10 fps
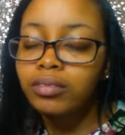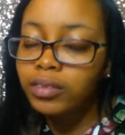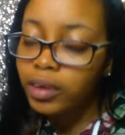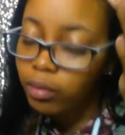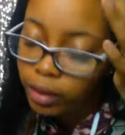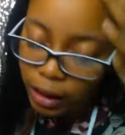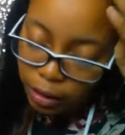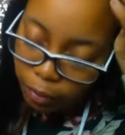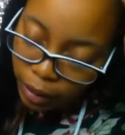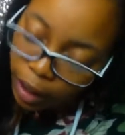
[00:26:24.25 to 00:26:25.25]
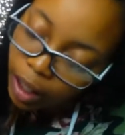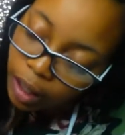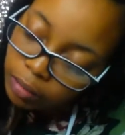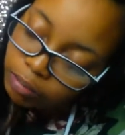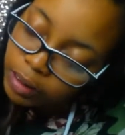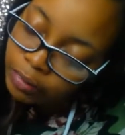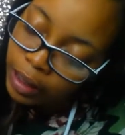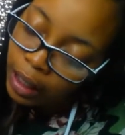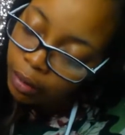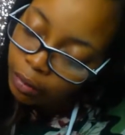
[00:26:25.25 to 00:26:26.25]
Don't judge me. Um, if
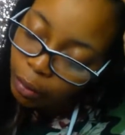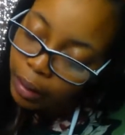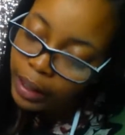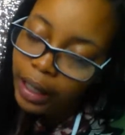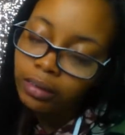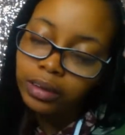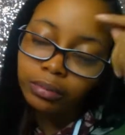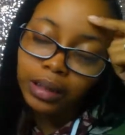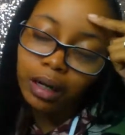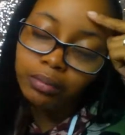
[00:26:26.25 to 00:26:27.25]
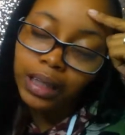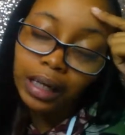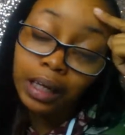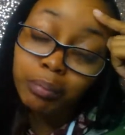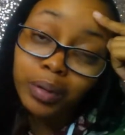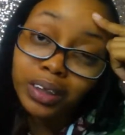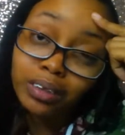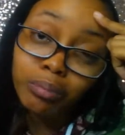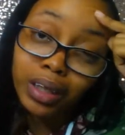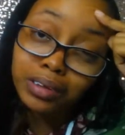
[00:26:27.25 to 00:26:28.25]
y'all don't know by now, sometimes I like
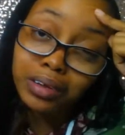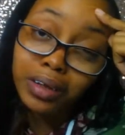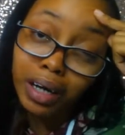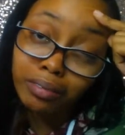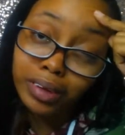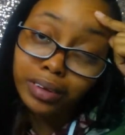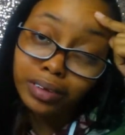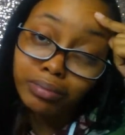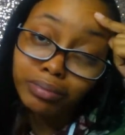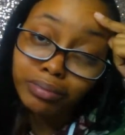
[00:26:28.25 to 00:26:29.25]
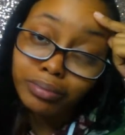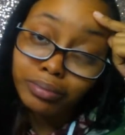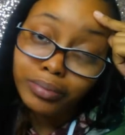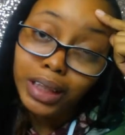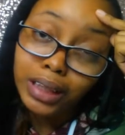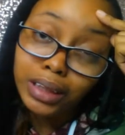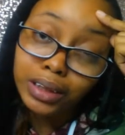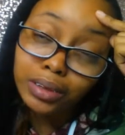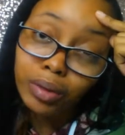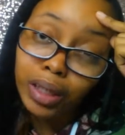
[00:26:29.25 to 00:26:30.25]
books because of their covers.
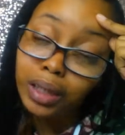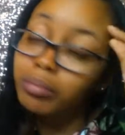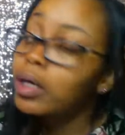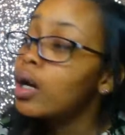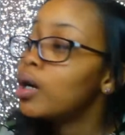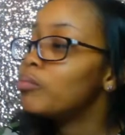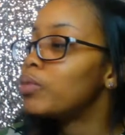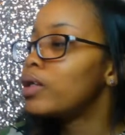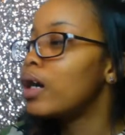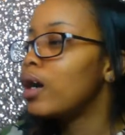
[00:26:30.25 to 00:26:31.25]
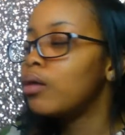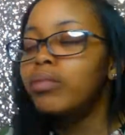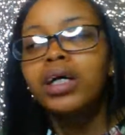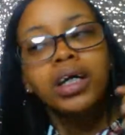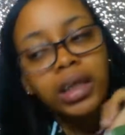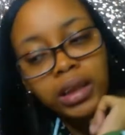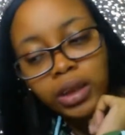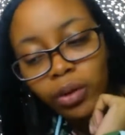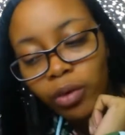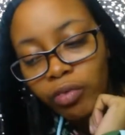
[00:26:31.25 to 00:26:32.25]
This is one of them. But um, it's
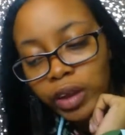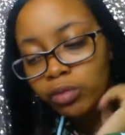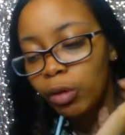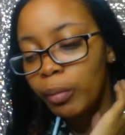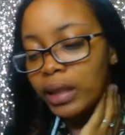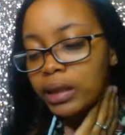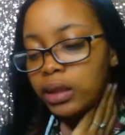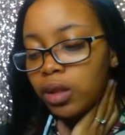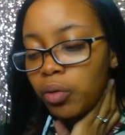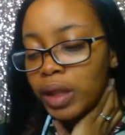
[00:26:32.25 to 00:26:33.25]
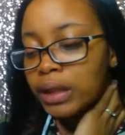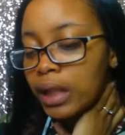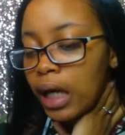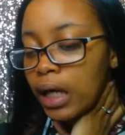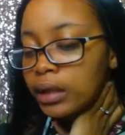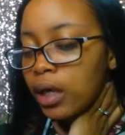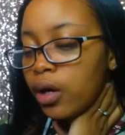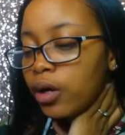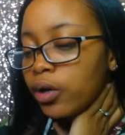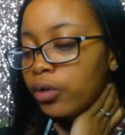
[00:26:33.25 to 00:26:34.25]
historical fiction romance. So it says,
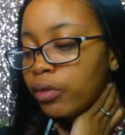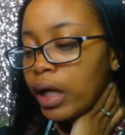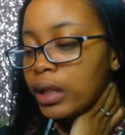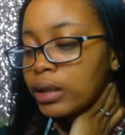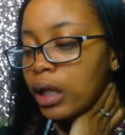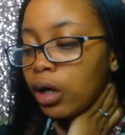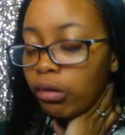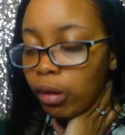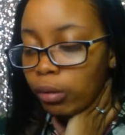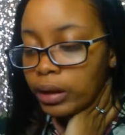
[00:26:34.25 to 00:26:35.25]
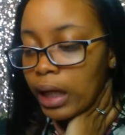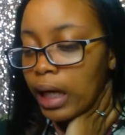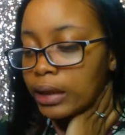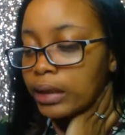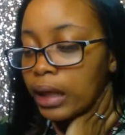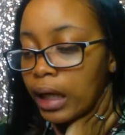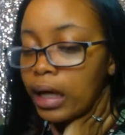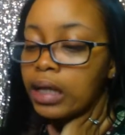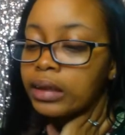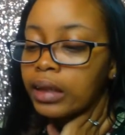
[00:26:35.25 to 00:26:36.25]
Gray Delacroix has
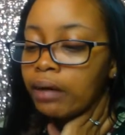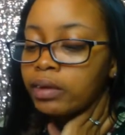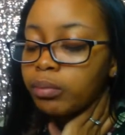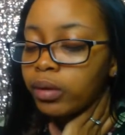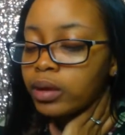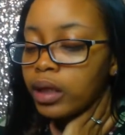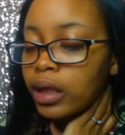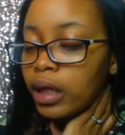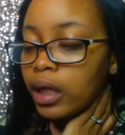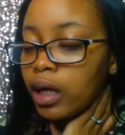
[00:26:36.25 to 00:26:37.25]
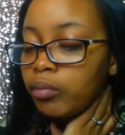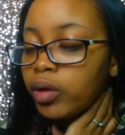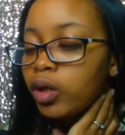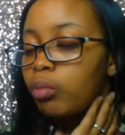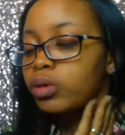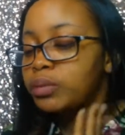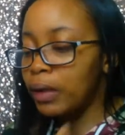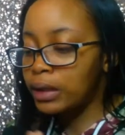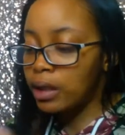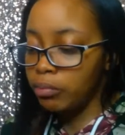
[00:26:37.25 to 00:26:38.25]
dedicated his life to building an acclaimed global
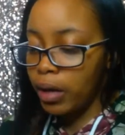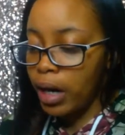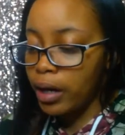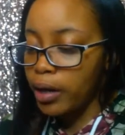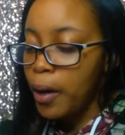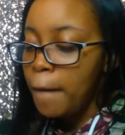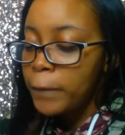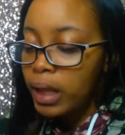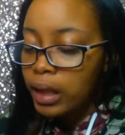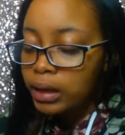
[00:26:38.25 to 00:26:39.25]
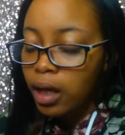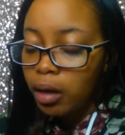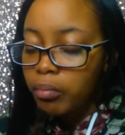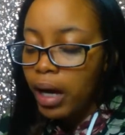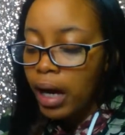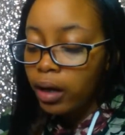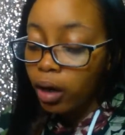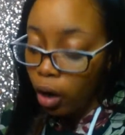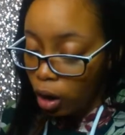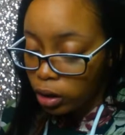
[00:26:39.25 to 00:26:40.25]
spice empire, but it has come at a
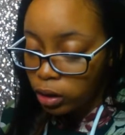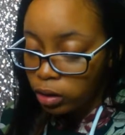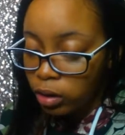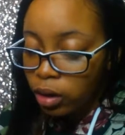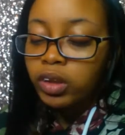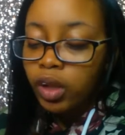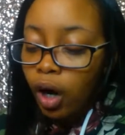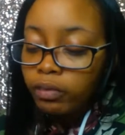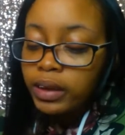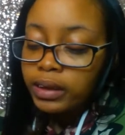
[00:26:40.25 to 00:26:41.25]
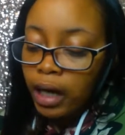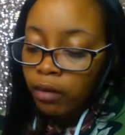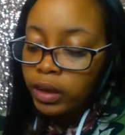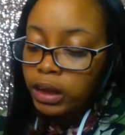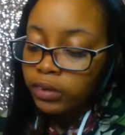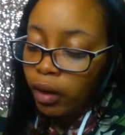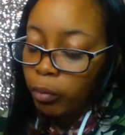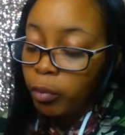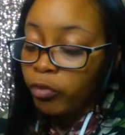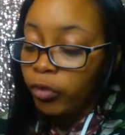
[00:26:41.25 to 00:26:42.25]
cost. Resolved to salvage his
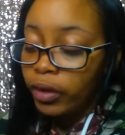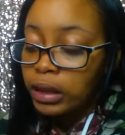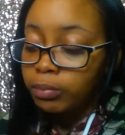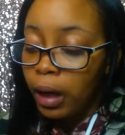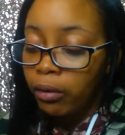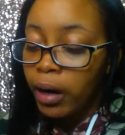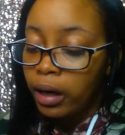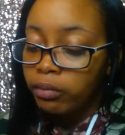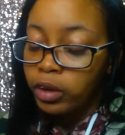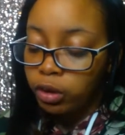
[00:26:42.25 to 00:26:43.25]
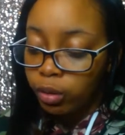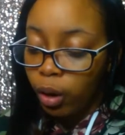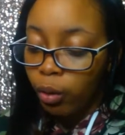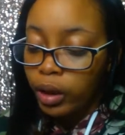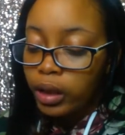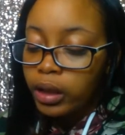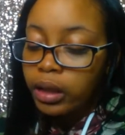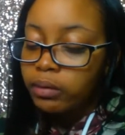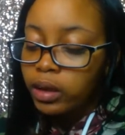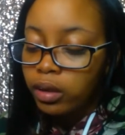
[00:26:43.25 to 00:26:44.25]
family before they spiral out of control,
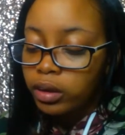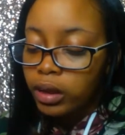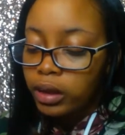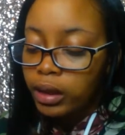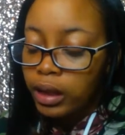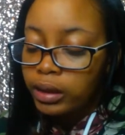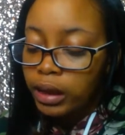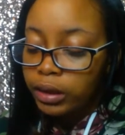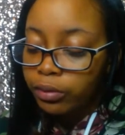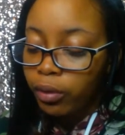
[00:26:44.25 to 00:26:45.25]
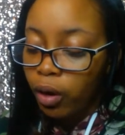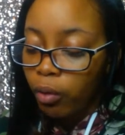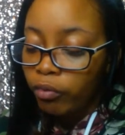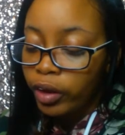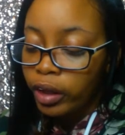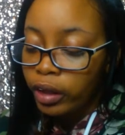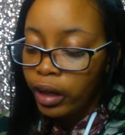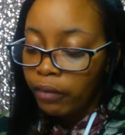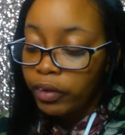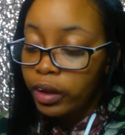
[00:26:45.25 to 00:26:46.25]
he returns to his ancestral home for good
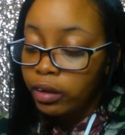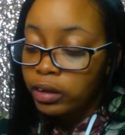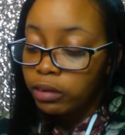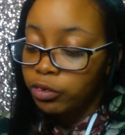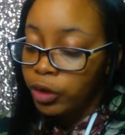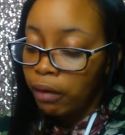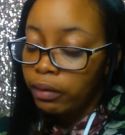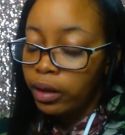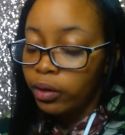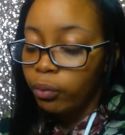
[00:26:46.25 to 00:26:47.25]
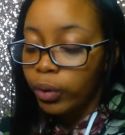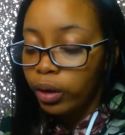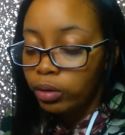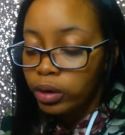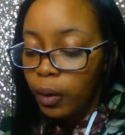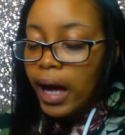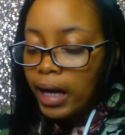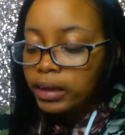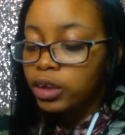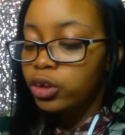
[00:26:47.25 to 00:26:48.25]
after years of traveling the world.
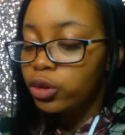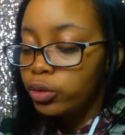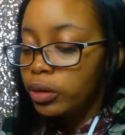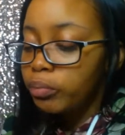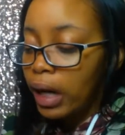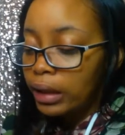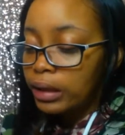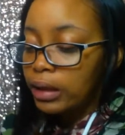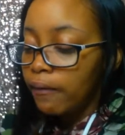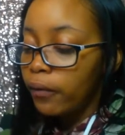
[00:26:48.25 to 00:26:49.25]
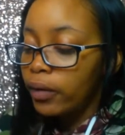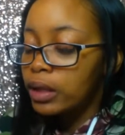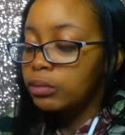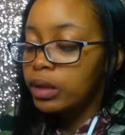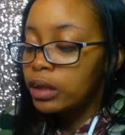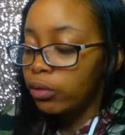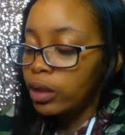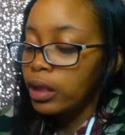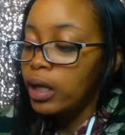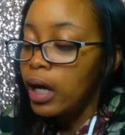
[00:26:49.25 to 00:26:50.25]
As a junior botanist for the
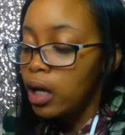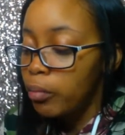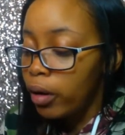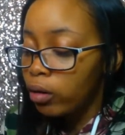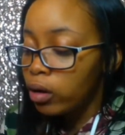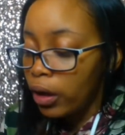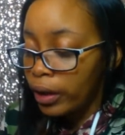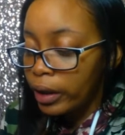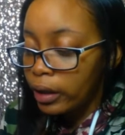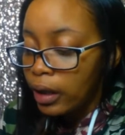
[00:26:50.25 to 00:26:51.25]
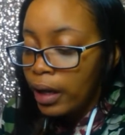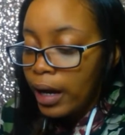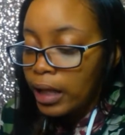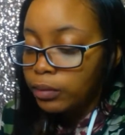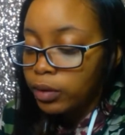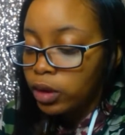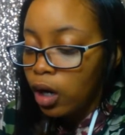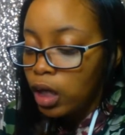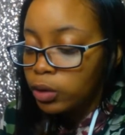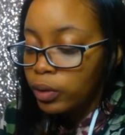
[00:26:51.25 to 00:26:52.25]
Smithsonian, Annabel Larkin has been
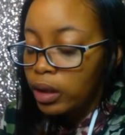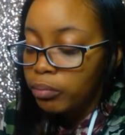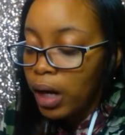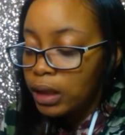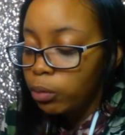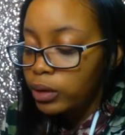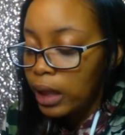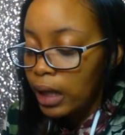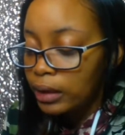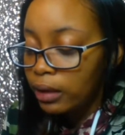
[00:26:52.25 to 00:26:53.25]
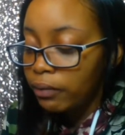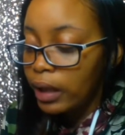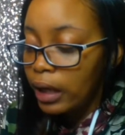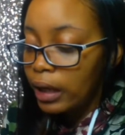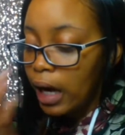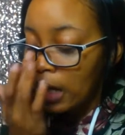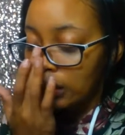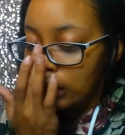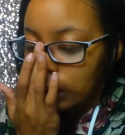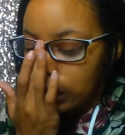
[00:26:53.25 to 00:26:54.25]
charged with the impossible task of gaining
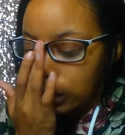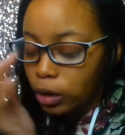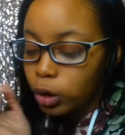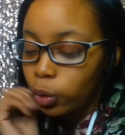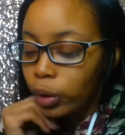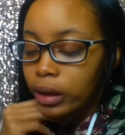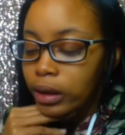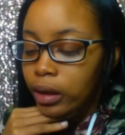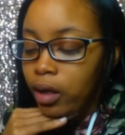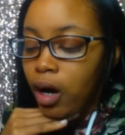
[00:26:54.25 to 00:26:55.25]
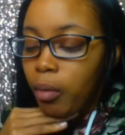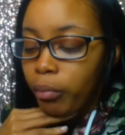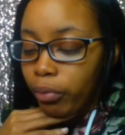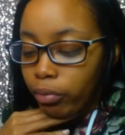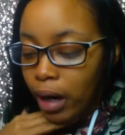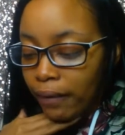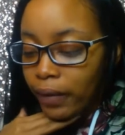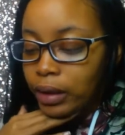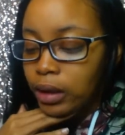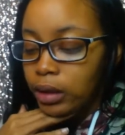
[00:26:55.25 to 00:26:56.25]
access to the notoriously
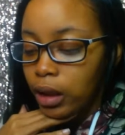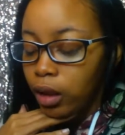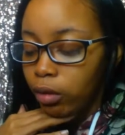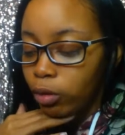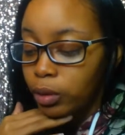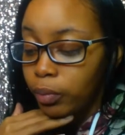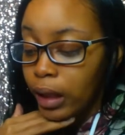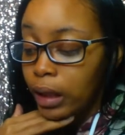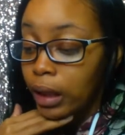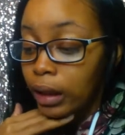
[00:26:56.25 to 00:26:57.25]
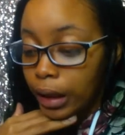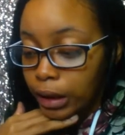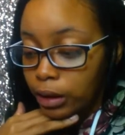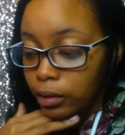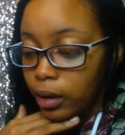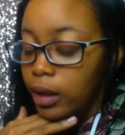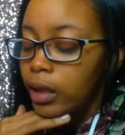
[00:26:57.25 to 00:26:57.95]
private Delacroix plant collection.